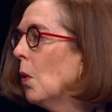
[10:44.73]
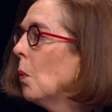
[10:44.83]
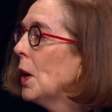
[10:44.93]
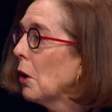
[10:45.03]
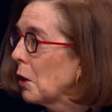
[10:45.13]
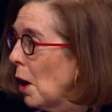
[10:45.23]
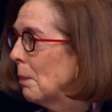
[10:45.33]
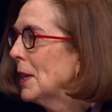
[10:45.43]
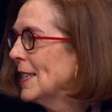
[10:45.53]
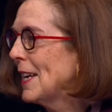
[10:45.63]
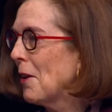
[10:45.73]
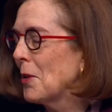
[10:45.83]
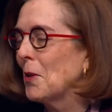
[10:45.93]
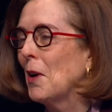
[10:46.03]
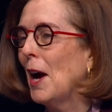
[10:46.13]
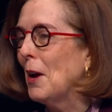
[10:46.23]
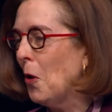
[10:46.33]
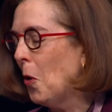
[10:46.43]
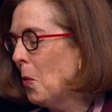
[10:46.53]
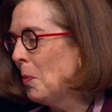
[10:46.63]
We are coming together, I
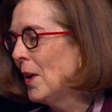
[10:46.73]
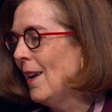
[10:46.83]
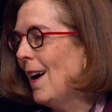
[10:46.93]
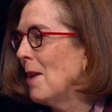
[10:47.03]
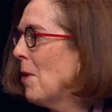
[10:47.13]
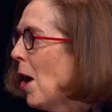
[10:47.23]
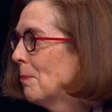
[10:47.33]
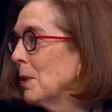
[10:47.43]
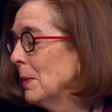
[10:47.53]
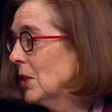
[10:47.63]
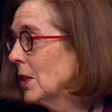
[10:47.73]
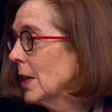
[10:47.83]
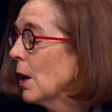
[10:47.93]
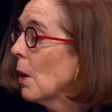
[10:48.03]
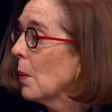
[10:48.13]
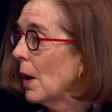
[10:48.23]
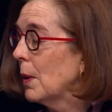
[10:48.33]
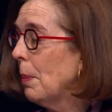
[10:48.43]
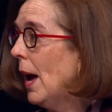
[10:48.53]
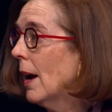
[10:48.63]
hope, I'm optimistic,
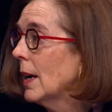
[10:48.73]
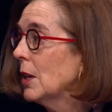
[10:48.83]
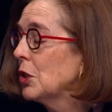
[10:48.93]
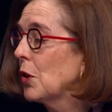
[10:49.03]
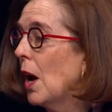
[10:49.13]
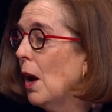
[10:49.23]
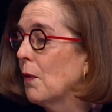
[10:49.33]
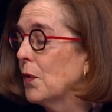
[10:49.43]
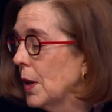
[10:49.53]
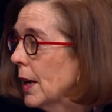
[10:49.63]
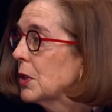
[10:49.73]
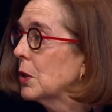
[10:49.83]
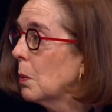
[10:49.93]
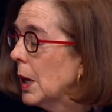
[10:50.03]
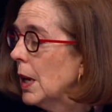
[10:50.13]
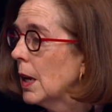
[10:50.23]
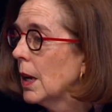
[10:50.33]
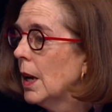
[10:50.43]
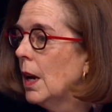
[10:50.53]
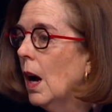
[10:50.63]
around a package for next
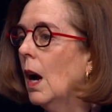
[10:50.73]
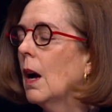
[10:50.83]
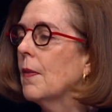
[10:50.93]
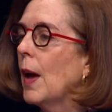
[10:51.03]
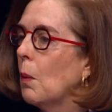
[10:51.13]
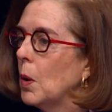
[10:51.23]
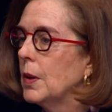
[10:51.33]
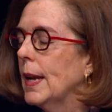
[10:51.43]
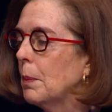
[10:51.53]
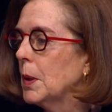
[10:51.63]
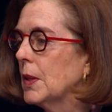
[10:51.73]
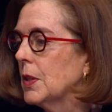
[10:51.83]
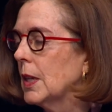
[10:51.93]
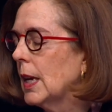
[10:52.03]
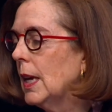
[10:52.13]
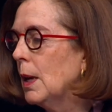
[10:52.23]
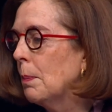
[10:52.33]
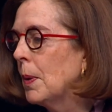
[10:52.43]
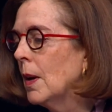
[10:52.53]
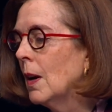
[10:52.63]
week that will enable us to
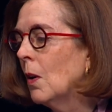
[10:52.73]
keep